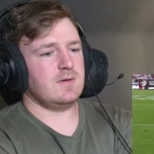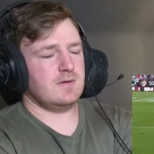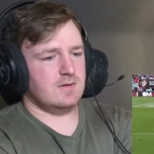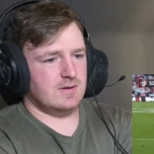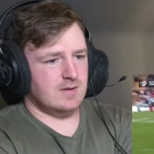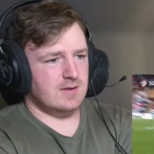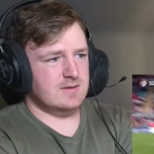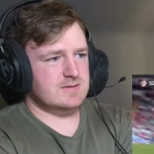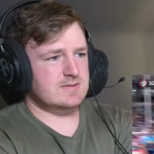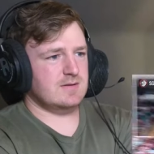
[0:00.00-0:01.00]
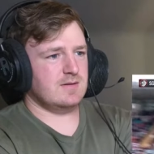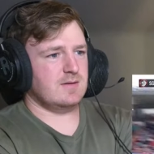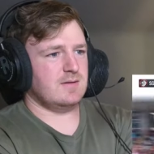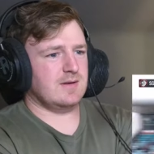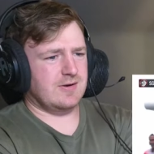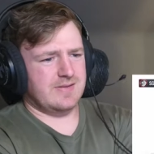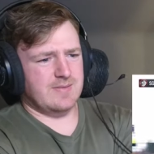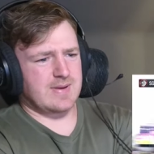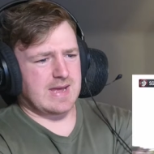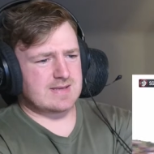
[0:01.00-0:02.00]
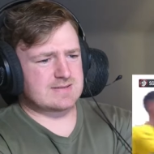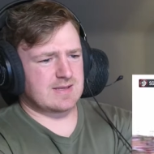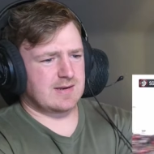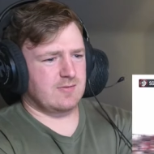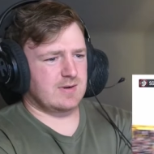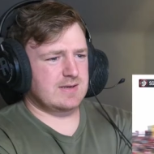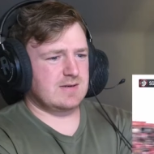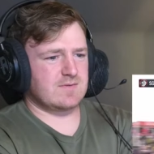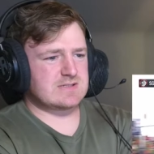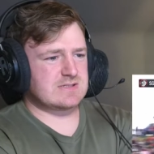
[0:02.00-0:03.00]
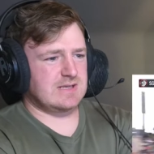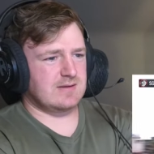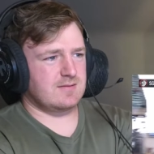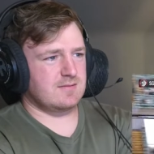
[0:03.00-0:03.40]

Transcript: Nice. How did that pass get out? I didn't even see it.